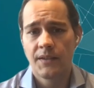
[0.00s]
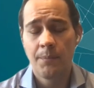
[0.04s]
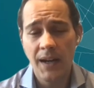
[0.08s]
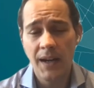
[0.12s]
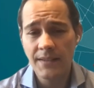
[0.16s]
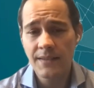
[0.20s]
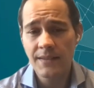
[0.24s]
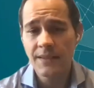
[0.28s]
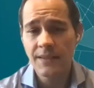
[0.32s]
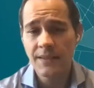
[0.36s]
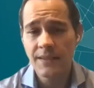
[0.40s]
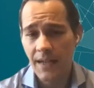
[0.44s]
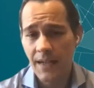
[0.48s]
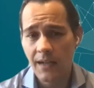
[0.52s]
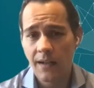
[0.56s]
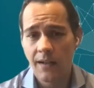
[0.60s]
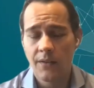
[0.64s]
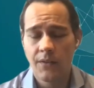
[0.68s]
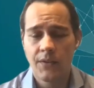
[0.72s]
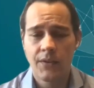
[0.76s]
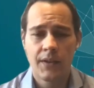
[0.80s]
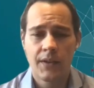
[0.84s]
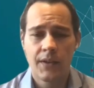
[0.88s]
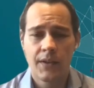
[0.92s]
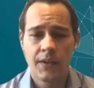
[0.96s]
Deposits
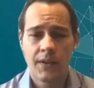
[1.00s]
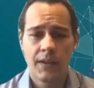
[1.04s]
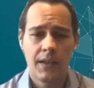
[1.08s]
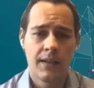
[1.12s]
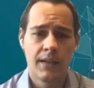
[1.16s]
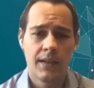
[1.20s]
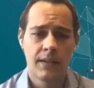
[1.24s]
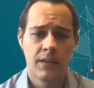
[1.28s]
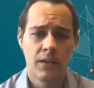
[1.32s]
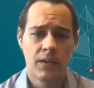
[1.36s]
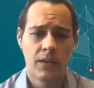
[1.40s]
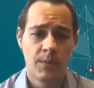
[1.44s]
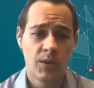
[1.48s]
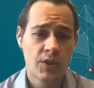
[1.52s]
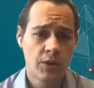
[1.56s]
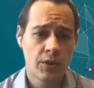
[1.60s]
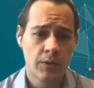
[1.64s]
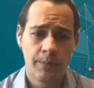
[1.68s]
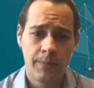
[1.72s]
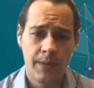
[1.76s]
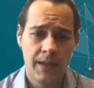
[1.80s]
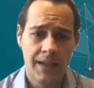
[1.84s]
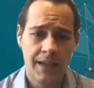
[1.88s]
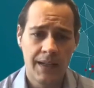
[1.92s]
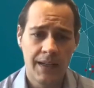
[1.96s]
held in
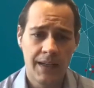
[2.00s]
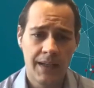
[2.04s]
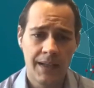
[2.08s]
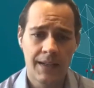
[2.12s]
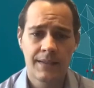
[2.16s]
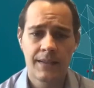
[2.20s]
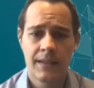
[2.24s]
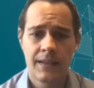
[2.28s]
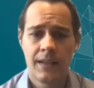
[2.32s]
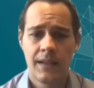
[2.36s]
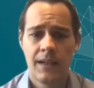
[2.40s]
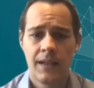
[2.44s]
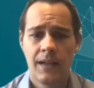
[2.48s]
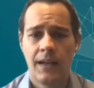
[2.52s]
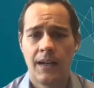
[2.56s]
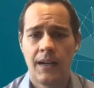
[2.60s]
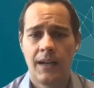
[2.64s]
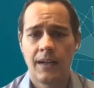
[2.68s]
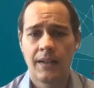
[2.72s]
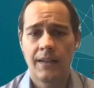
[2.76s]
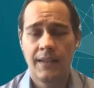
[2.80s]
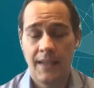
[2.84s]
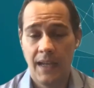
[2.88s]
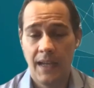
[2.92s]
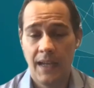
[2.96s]
commercial banks
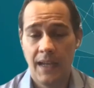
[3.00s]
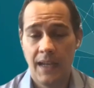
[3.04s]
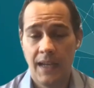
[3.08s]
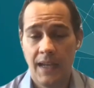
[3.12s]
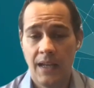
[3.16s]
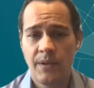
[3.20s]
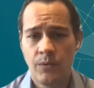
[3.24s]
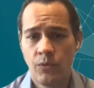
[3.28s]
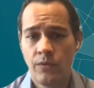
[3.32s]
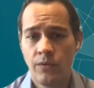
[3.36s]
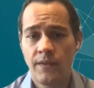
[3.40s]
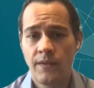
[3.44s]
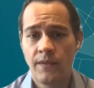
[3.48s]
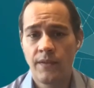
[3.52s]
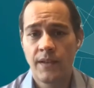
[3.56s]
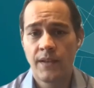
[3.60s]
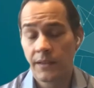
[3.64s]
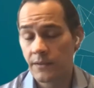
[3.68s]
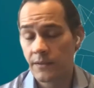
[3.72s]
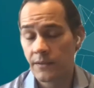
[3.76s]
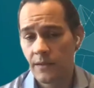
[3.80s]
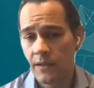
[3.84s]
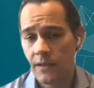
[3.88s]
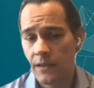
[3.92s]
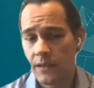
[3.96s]
can be
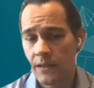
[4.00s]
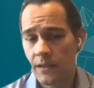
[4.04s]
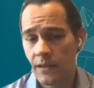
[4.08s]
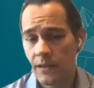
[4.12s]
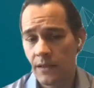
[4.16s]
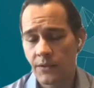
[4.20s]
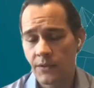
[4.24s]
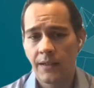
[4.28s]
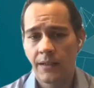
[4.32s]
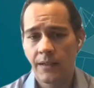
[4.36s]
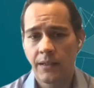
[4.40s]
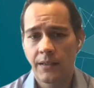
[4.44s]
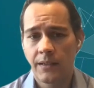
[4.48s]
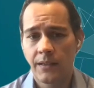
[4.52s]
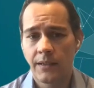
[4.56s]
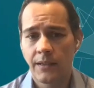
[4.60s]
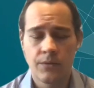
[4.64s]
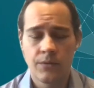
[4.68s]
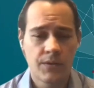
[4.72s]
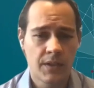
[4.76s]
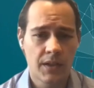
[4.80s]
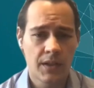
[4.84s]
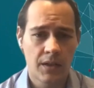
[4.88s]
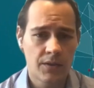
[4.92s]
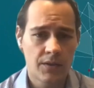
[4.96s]
moved
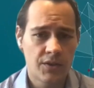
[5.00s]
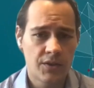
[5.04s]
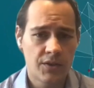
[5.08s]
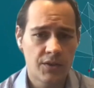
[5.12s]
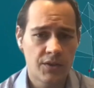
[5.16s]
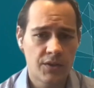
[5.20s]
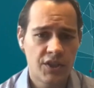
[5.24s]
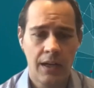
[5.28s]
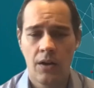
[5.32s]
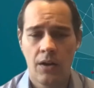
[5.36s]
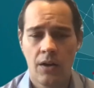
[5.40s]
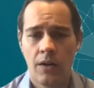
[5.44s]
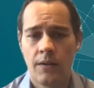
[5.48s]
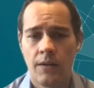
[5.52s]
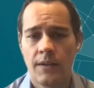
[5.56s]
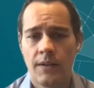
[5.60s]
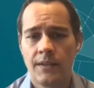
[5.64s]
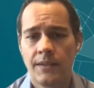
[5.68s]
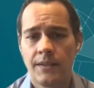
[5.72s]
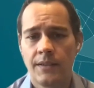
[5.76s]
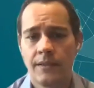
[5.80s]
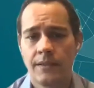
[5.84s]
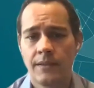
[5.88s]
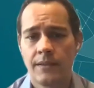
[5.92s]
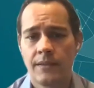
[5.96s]
electronically using our check
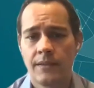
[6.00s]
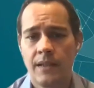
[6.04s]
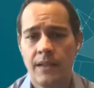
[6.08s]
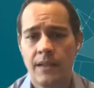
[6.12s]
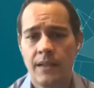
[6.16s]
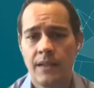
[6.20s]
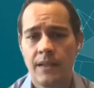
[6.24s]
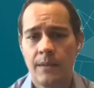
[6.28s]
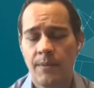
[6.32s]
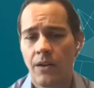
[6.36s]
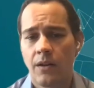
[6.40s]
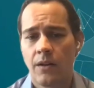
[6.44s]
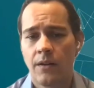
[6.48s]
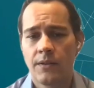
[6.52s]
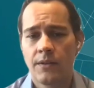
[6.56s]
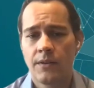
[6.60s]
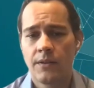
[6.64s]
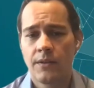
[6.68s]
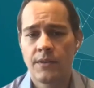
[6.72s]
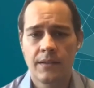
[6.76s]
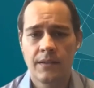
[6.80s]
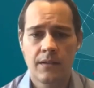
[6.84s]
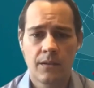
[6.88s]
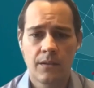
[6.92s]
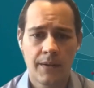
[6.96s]
cards and debit
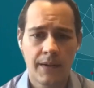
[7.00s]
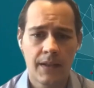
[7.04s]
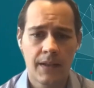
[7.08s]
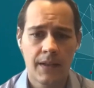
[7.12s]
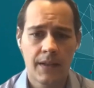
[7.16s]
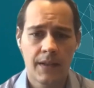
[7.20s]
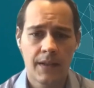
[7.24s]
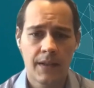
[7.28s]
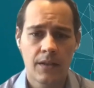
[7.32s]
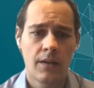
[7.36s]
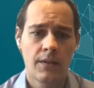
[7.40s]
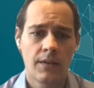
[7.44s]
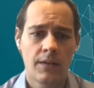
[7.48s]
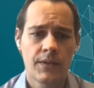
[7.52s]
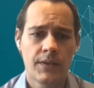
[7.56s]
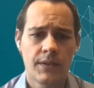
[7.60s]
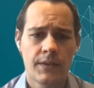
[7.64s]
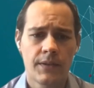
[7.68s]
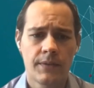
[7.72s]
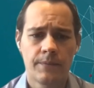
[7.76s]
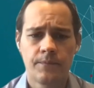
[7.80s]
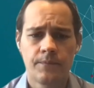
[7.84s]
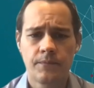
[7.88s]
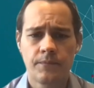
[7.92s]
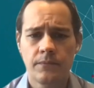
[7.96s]
cards and credit
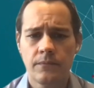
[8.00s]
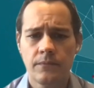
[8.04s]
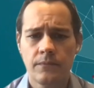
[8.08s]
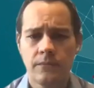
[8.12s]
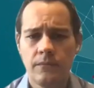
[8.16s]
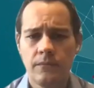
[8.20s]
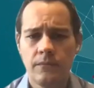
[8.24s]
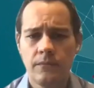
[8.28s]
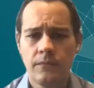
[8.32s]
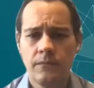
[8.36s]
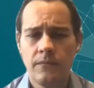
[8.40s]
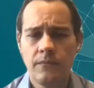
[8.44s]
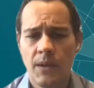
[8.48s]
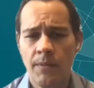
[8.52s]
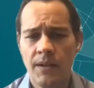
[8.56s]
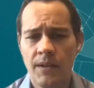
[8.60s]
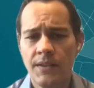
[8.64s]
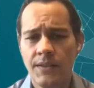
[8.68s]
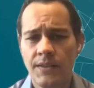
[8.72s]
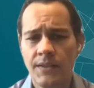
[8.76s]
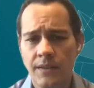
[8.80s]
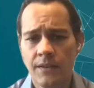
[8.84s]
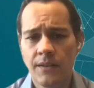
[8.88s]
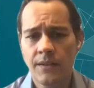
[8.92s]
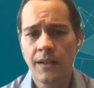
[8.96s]
cards,
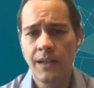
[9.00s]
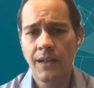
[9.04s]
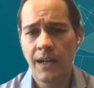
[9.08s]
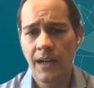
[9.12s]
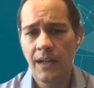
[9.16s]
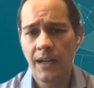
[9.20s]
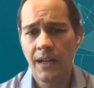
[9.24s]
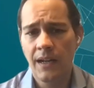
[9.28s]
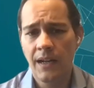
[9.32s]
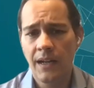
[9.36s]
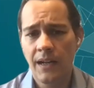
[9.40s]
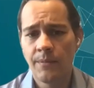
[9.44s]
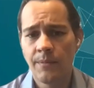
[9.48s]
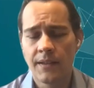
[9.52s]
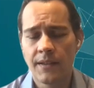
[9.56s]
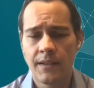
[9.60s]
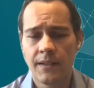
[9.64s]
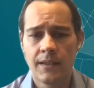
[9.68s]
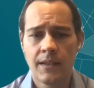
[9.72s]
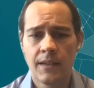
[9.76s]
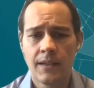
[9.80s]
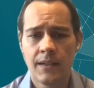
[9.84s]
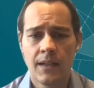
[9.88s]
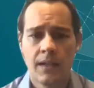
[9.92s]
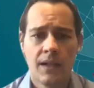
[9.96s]
but it's still the
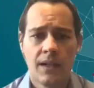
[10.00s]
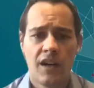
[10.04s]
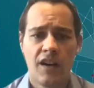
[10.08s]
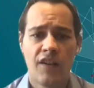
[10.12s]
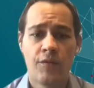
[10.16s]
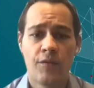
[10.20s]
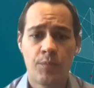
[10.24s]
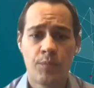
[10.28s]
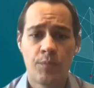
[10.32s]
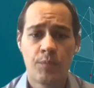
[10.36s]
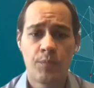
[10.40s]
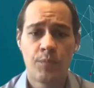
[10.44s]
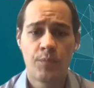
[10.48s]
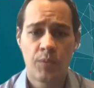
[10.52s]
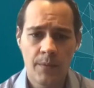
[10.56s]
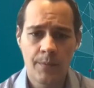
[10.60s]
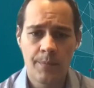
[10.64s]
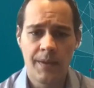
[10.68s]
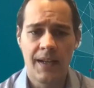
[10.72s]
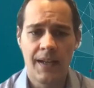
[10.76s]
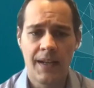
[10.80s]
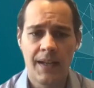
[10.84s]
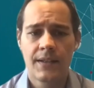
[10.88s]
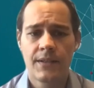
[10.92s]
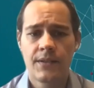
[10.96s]
liability of
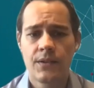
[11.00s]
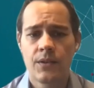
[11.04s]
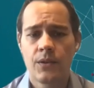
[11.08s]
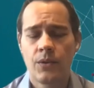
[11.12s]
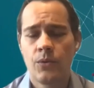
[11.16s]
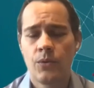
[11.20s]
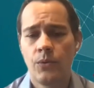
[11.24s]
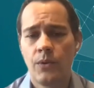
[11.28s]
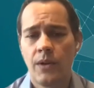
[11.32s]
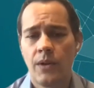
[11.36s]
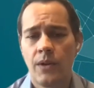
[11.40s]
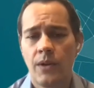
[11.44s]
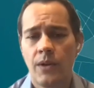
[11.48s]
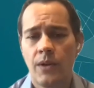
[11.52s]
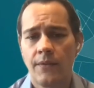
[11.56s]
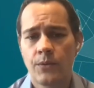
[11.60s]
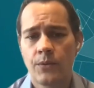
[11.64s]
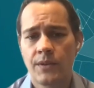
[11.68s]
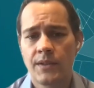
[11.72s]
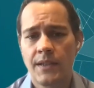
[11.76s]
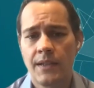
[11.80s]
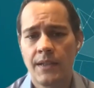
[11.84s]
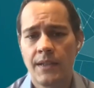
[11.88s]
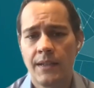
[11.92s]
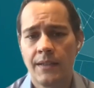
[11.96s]
private banks who
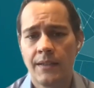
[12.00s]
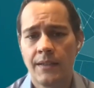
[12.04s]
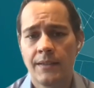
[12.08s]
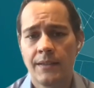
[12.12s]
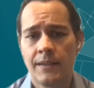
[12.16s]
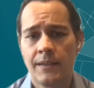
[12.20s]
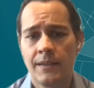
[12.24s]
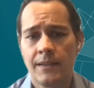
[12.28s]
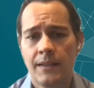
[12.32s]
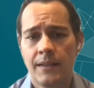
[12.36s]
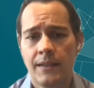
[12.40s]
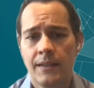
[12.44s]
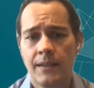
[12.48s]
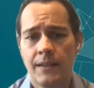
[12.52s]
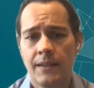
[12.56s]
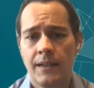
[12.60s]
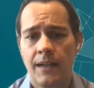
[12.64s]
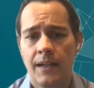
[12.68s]
have to retain